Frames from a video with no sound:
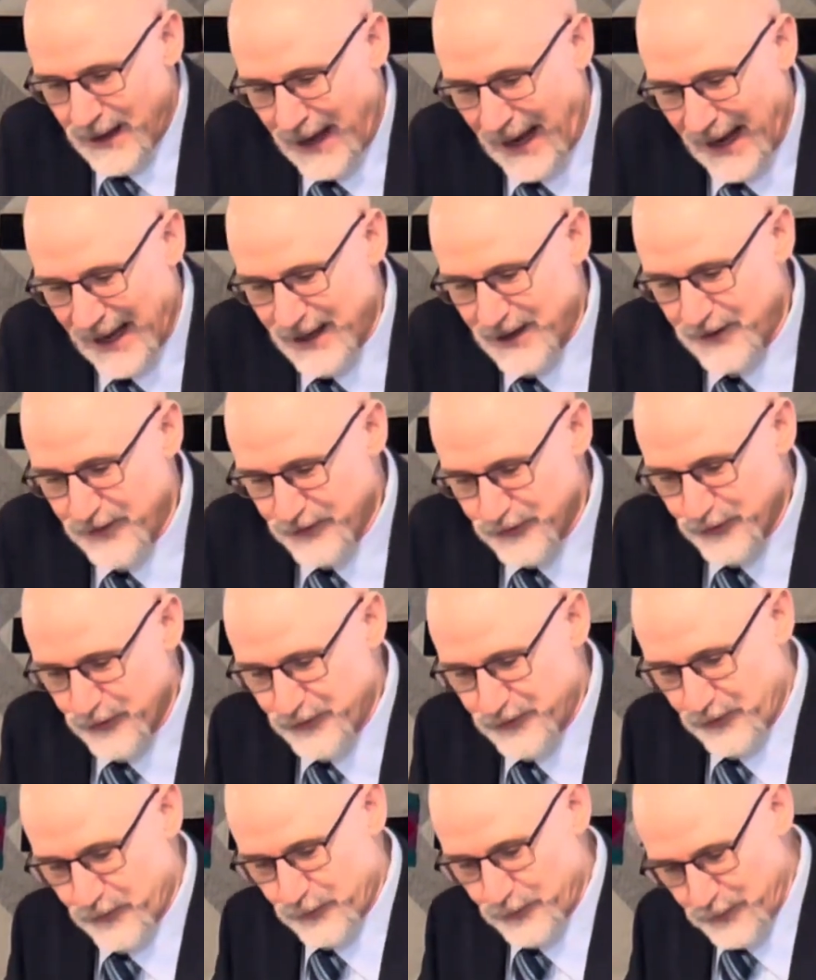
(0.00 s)
And this
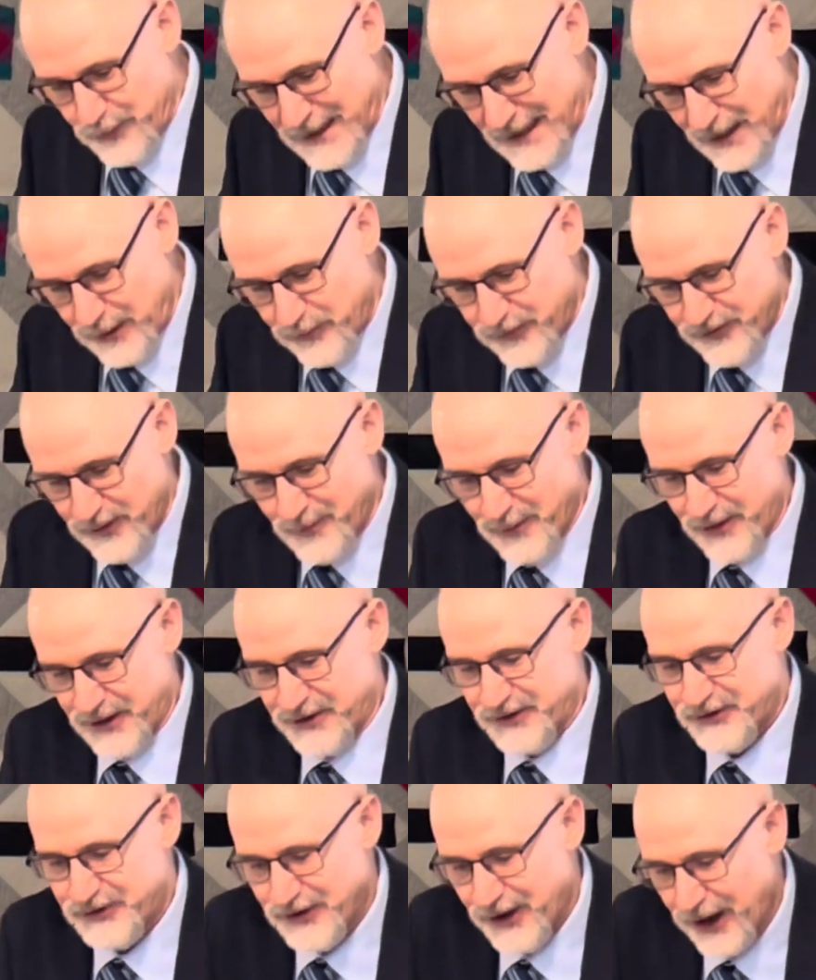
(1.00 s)
was really some of
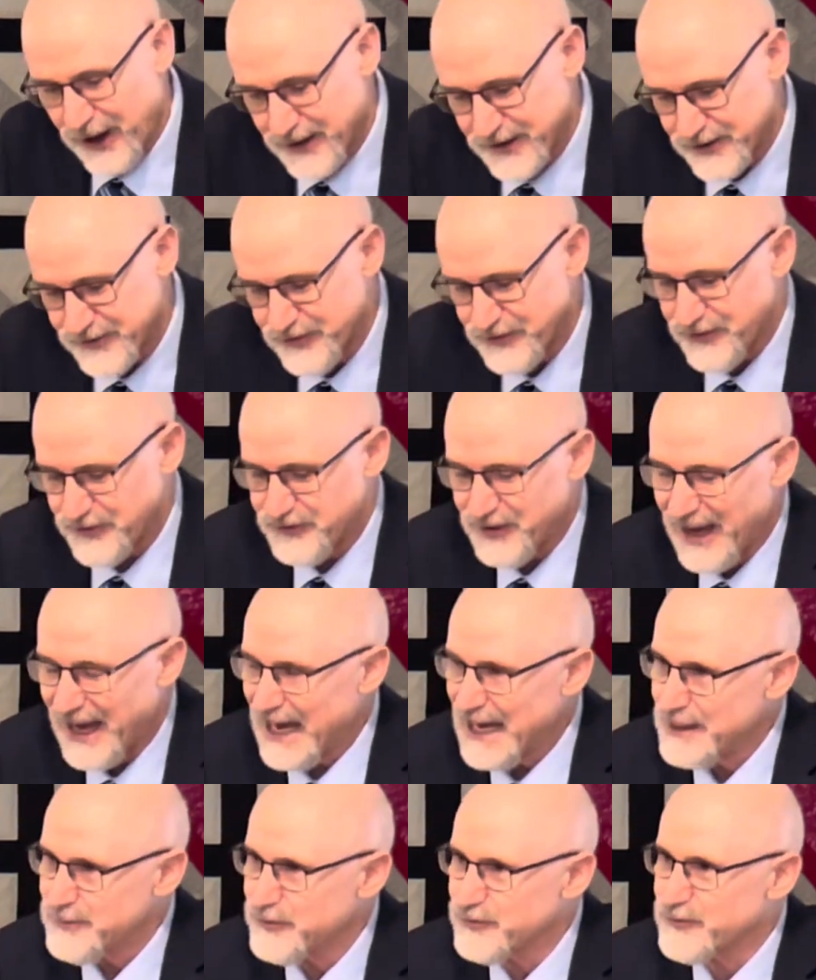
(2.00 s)
the darkest of
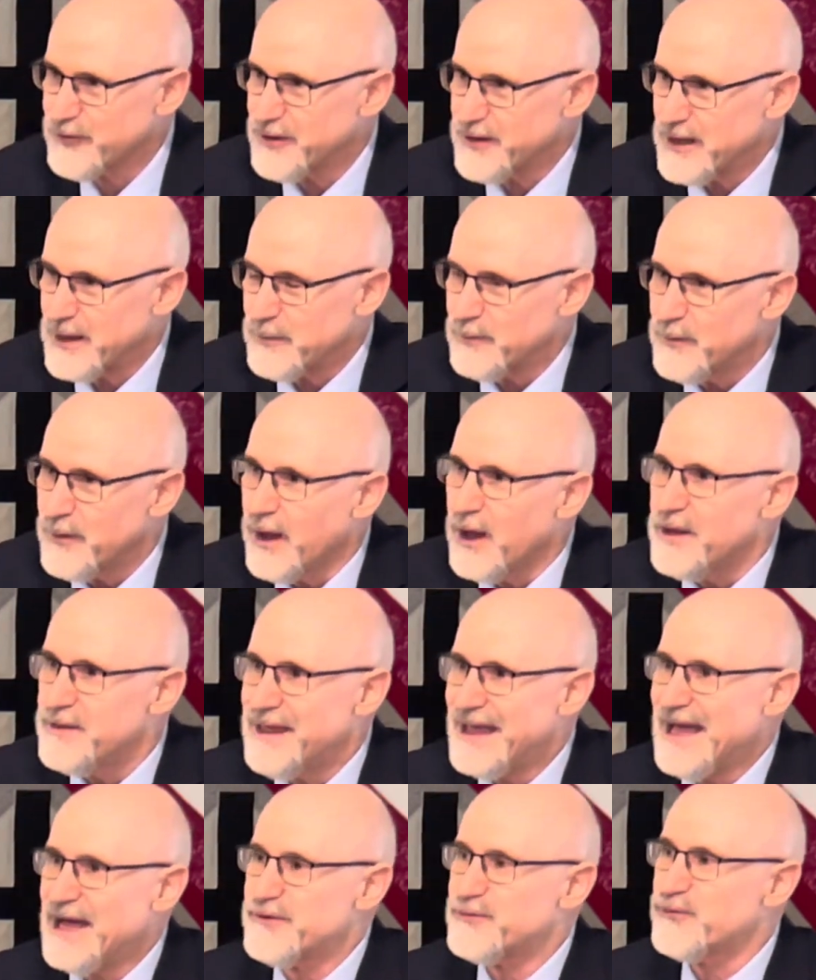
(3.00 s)
times for them.
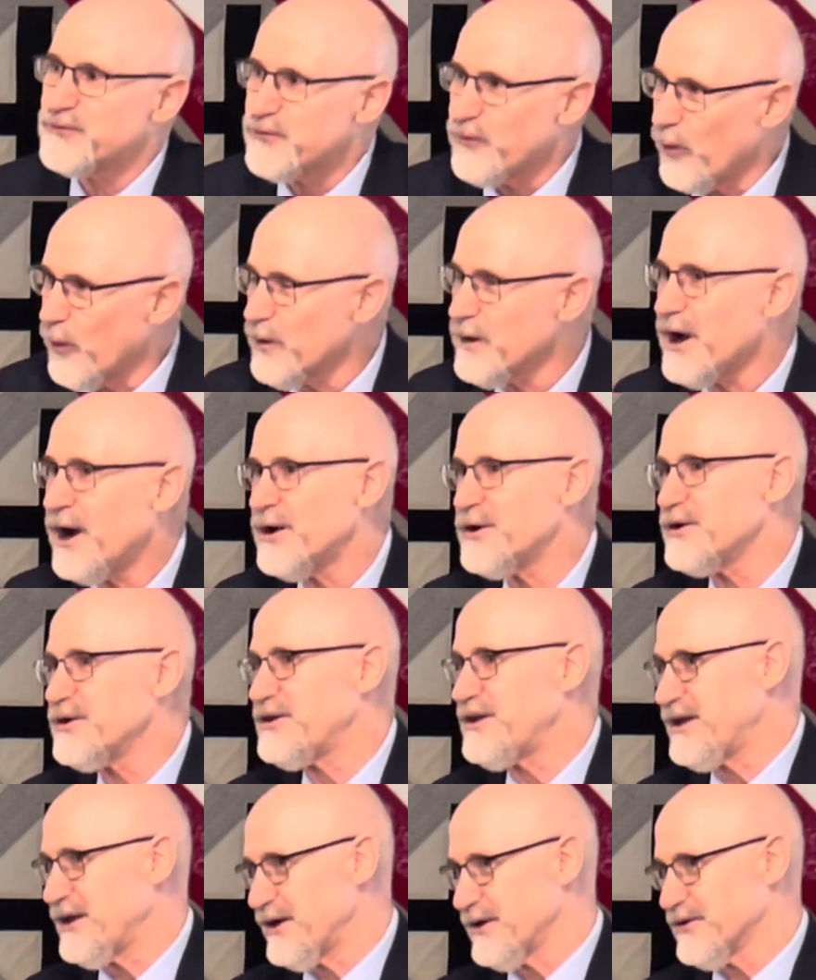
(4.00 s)
They had
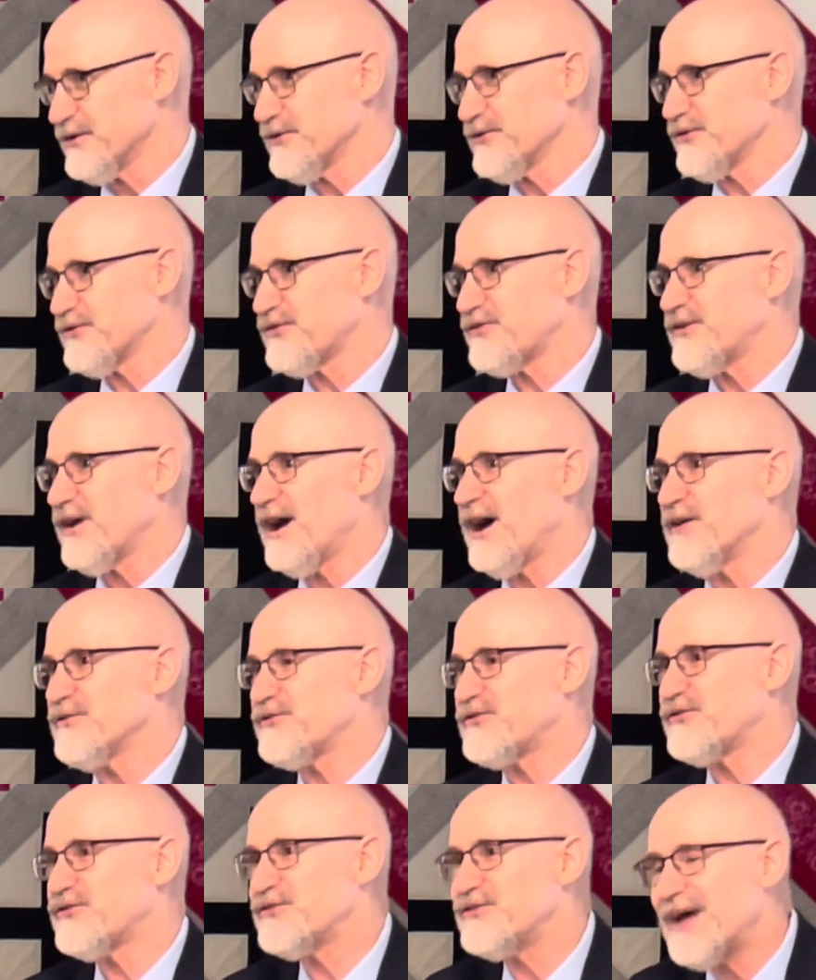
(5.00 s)
400 years
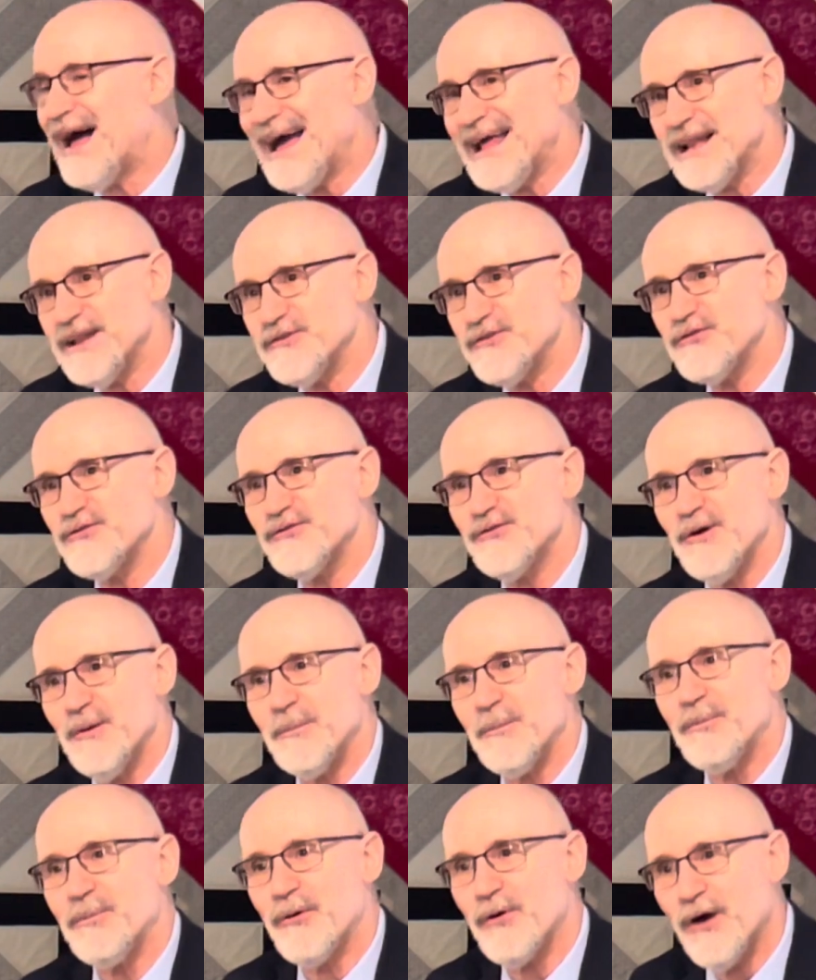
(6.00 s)
of silence
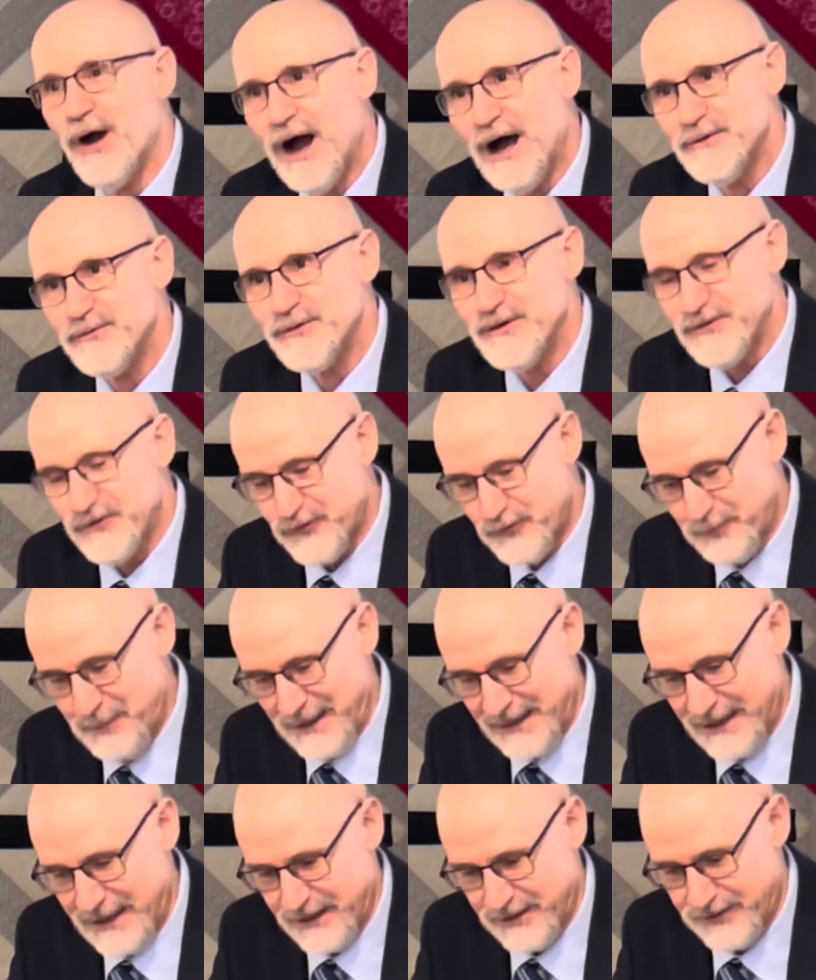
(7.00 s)
from prophets
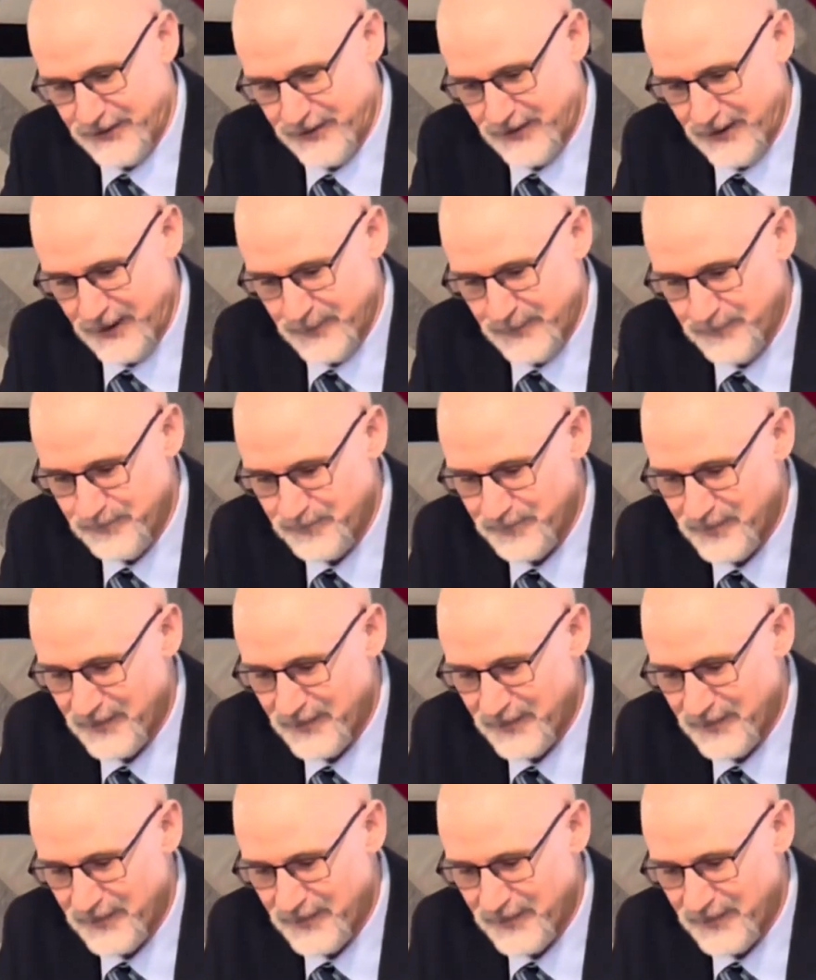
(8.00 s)
speaking to them.